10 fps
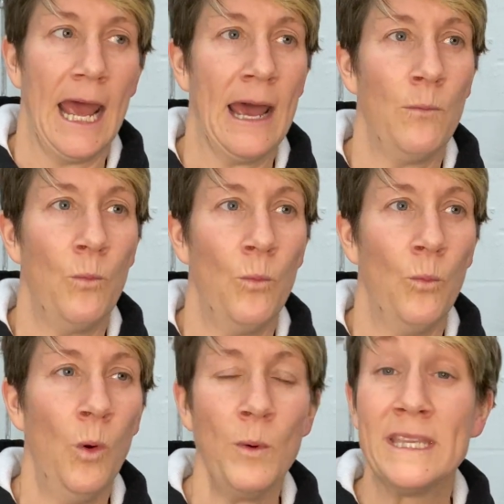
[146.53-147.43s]
And
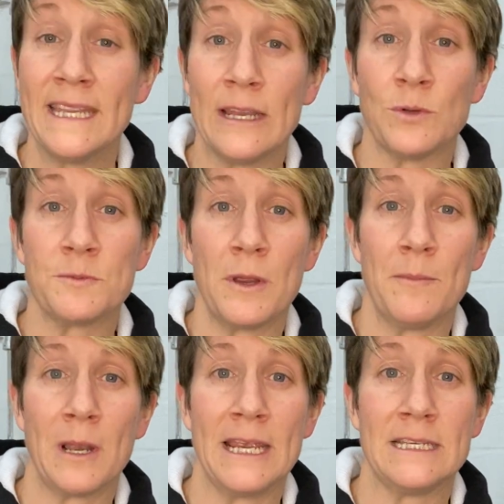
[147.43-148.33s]
what we did was put
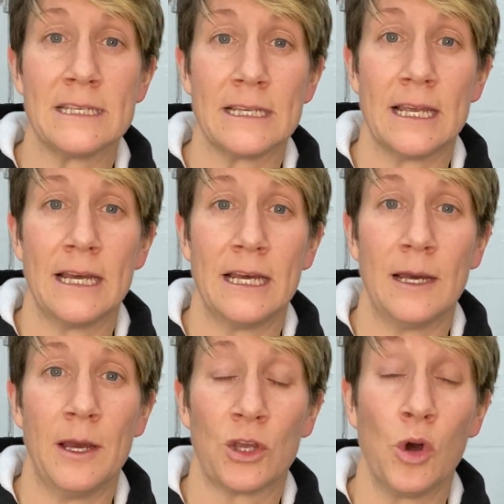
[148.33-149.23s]
in place
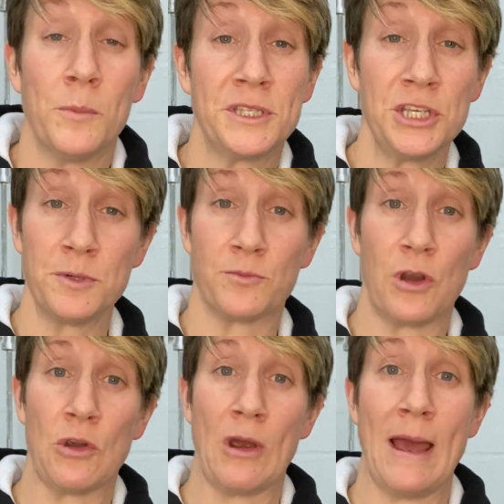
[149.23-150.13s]
a competition
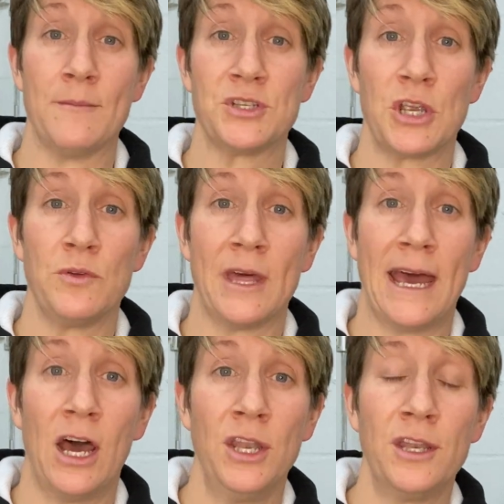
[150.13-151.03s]
program so
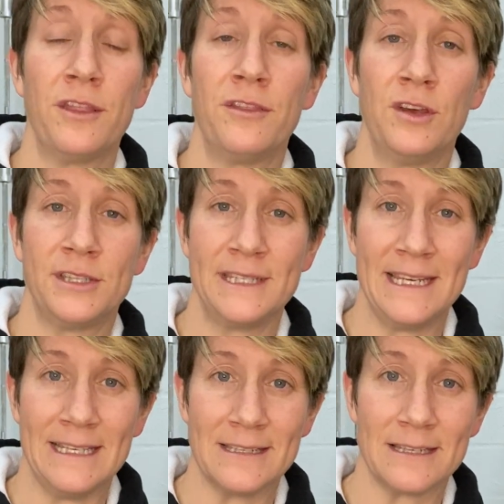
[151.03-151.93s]
that under
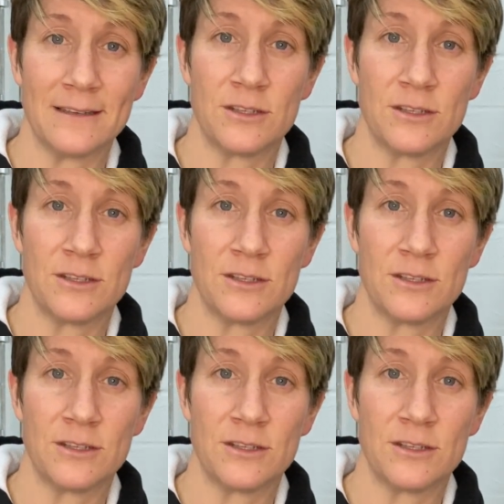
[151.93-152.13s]
13s,